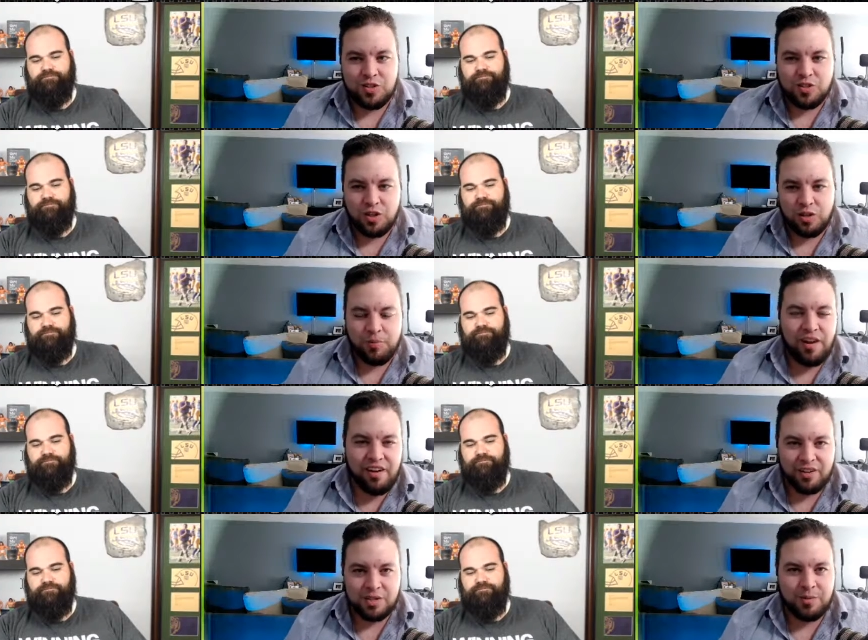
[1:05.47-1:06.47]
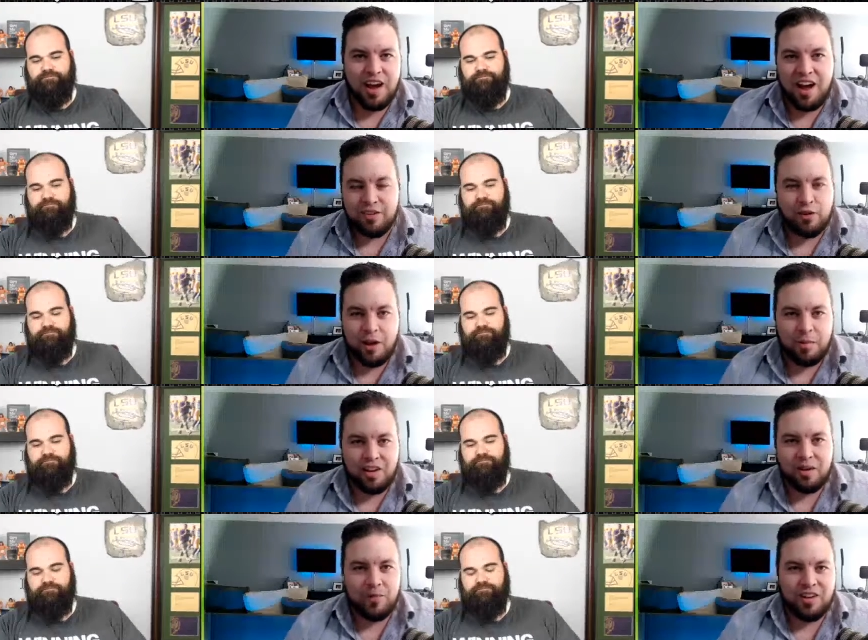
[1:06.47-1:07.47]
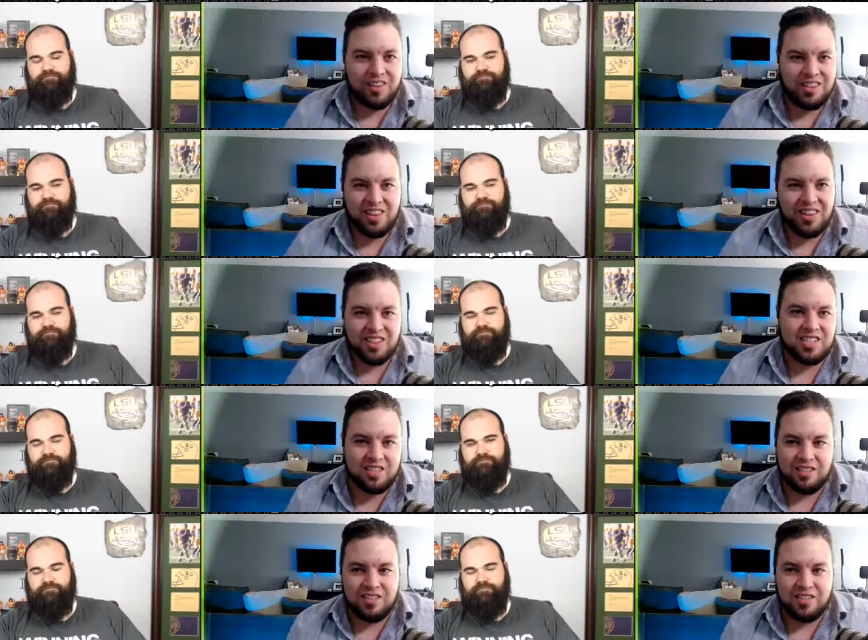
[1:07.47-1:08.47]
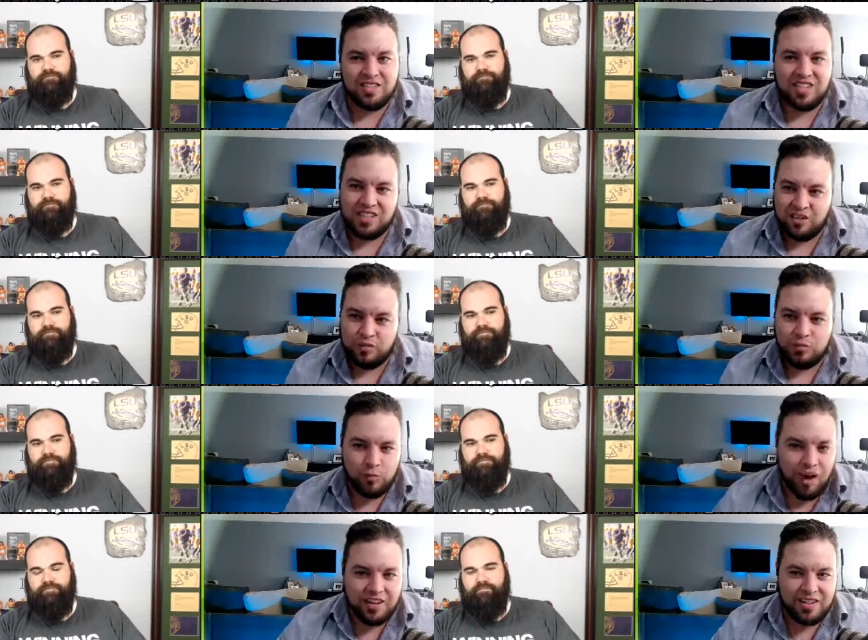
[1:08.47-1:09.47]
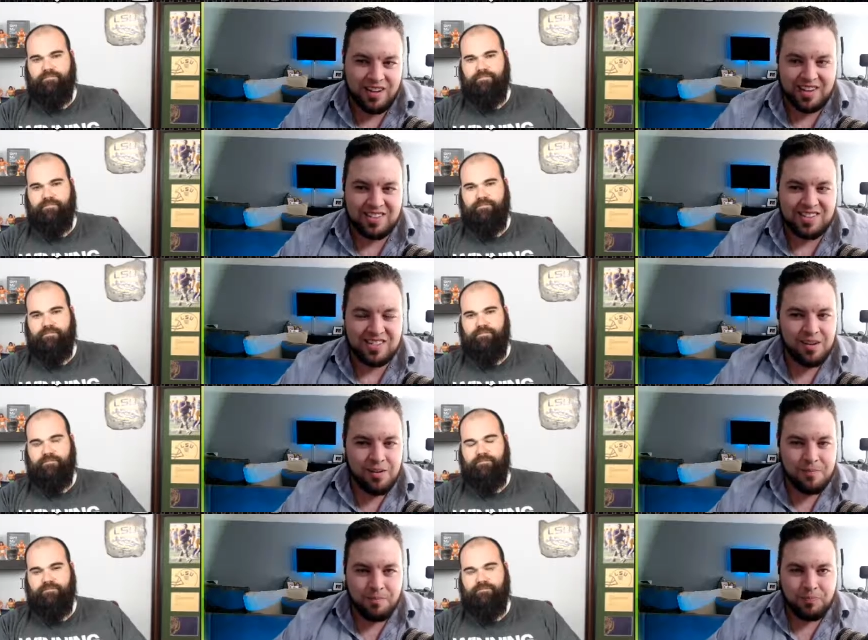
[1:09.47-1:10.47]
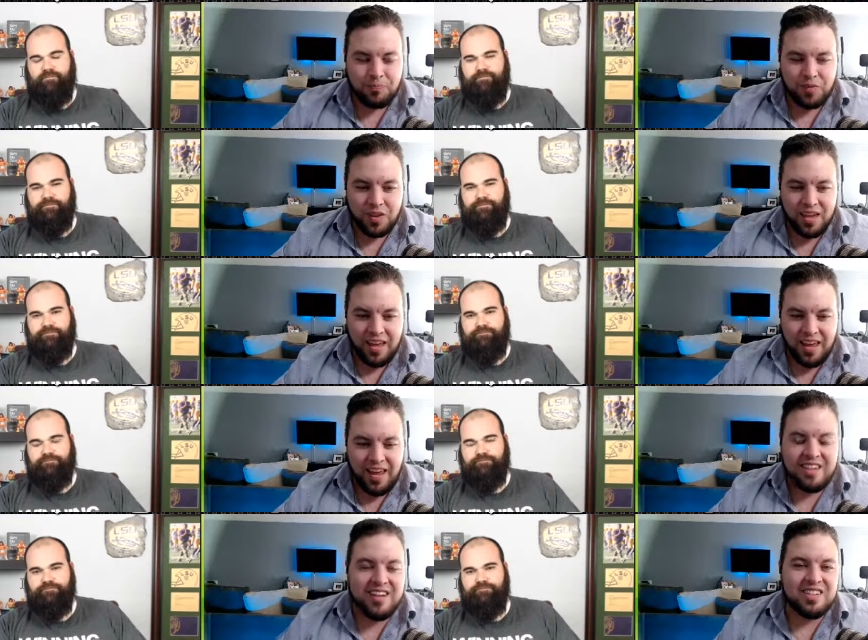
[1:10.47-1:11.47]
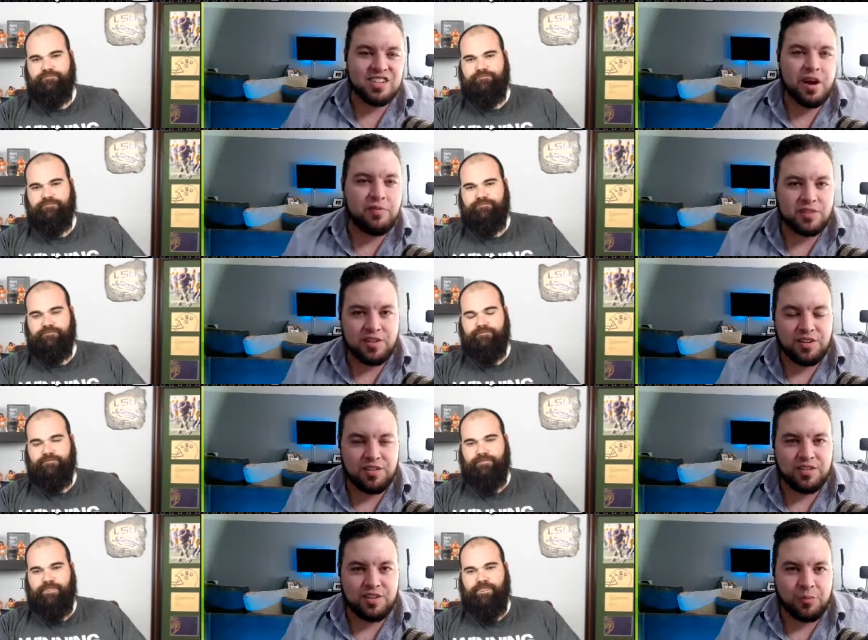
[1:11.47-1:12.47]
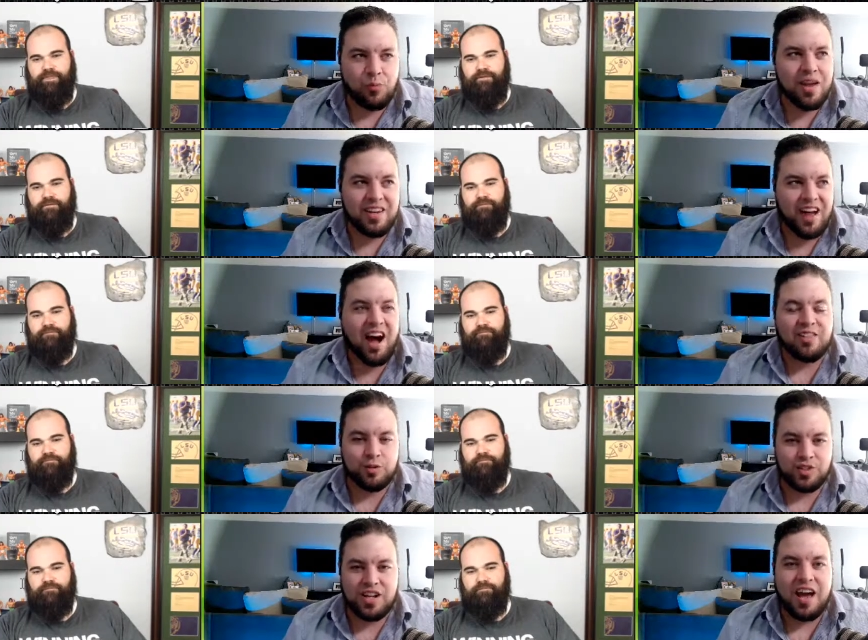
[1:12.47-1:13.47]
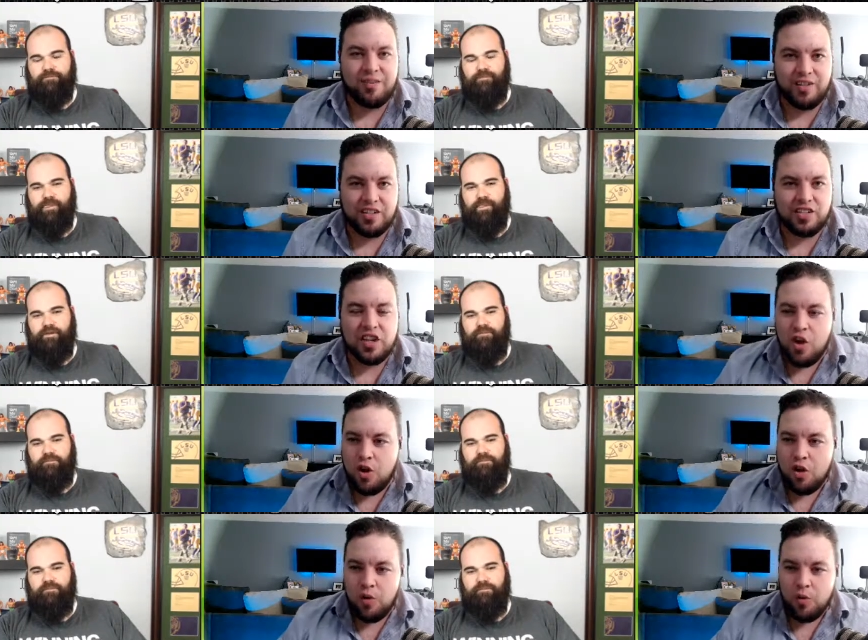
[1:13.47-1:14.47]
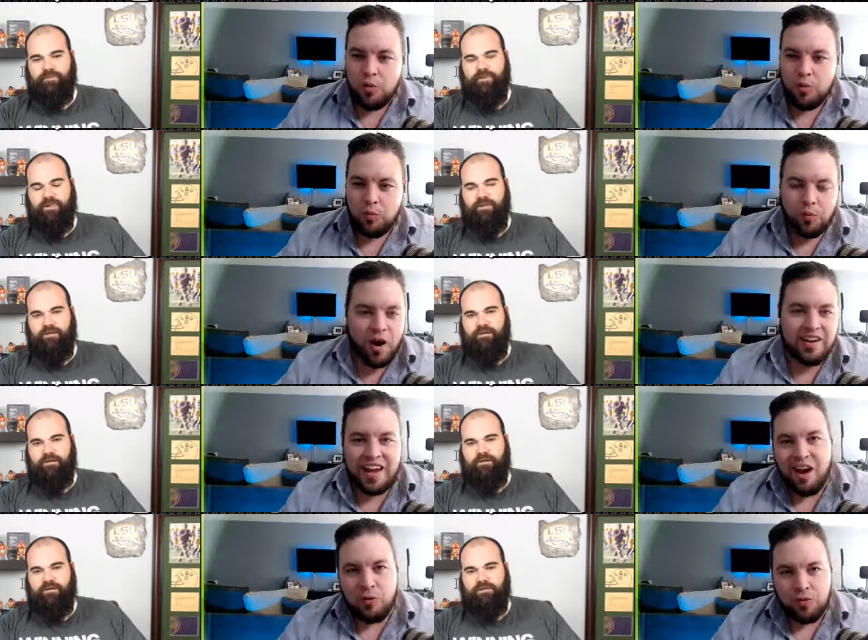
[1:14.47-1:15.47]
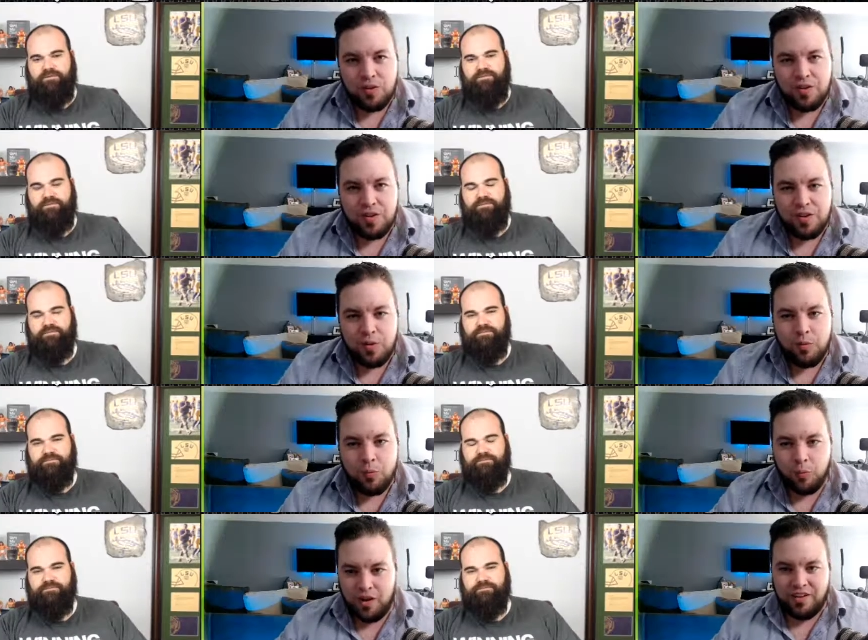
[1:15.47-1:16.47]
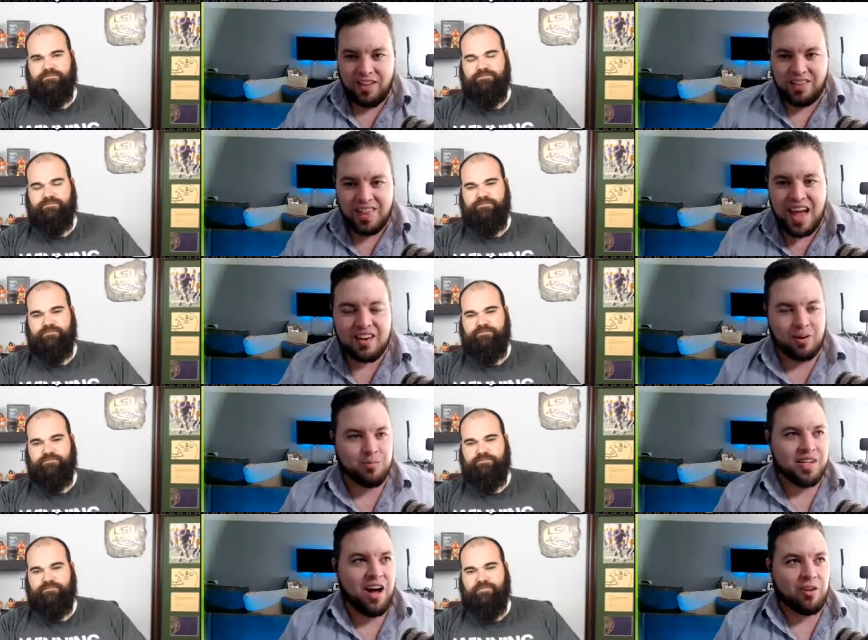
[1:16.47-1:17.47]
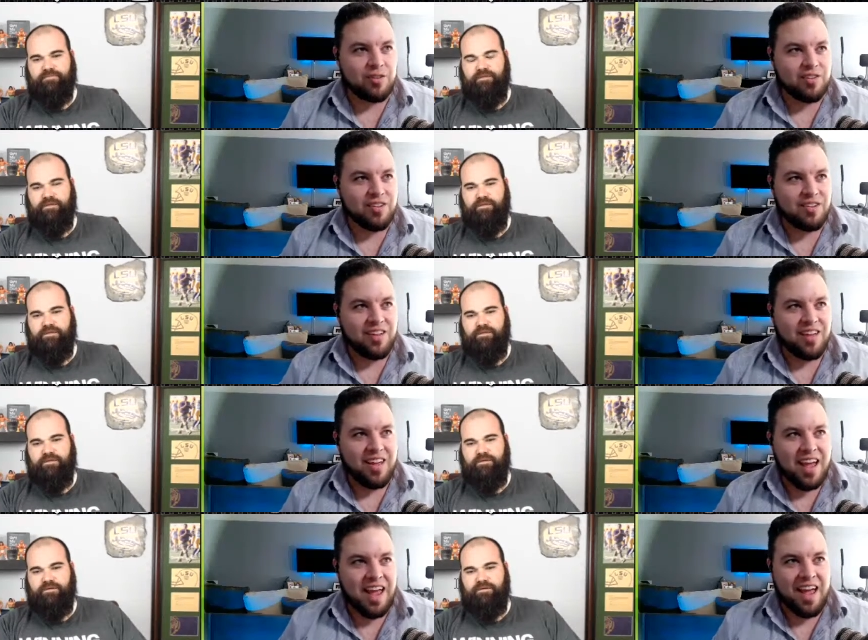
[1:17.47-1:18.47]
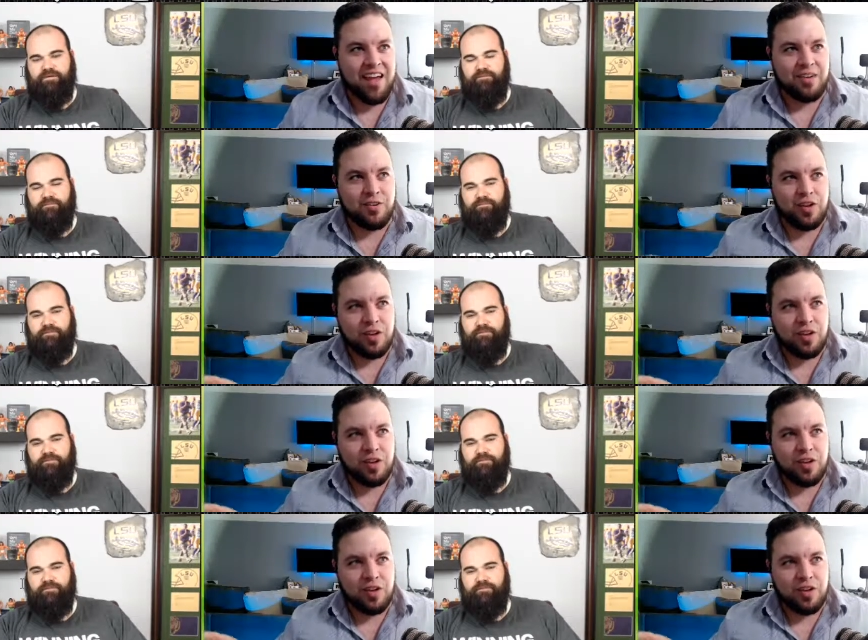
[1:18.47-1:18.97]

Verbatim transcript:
Speaker 1: to the players about how you're not making money this season, right? Like it's it it's tough to to win either side of this right now when that comes out and